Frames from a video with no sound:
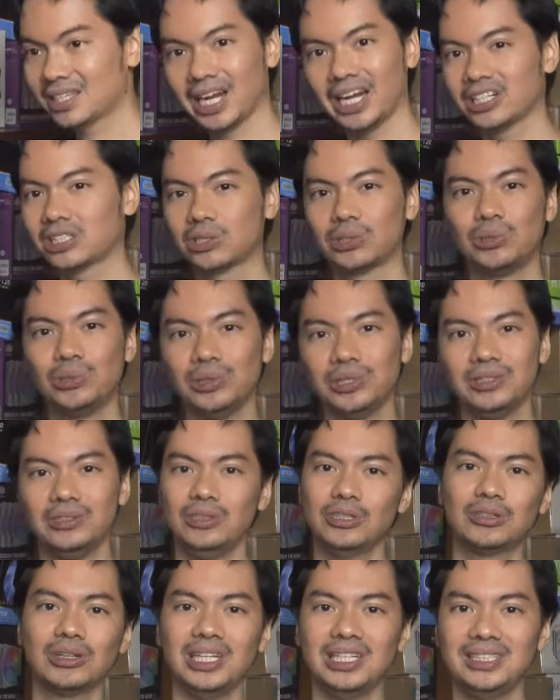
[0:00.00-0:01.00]
threshold.
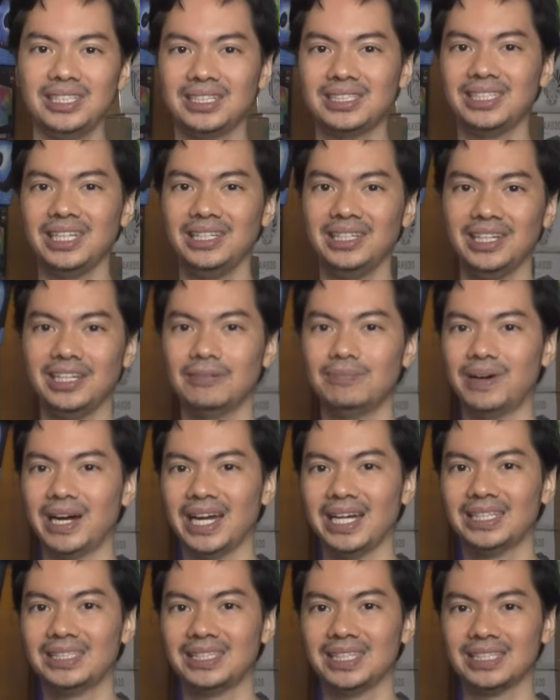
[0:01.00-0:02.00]
Usually,
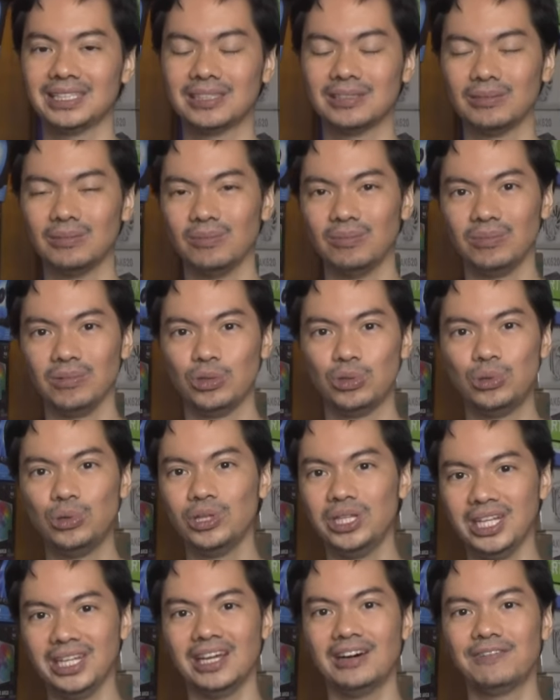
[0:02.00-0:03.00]
16GB is
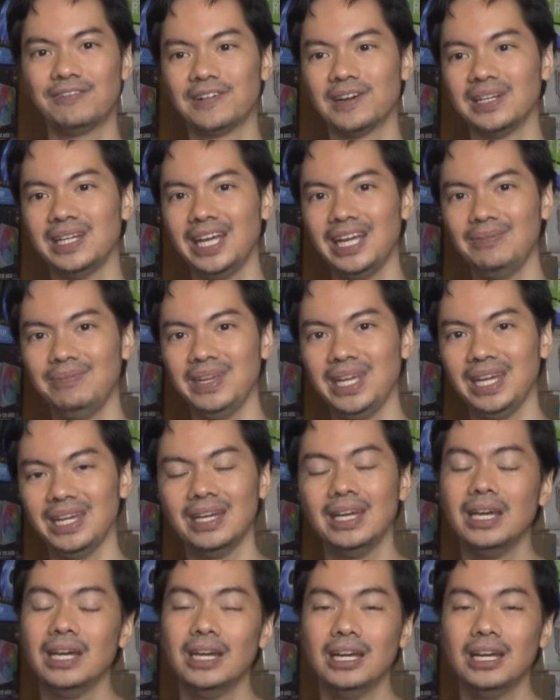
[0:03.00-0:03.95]
good enough for gaming.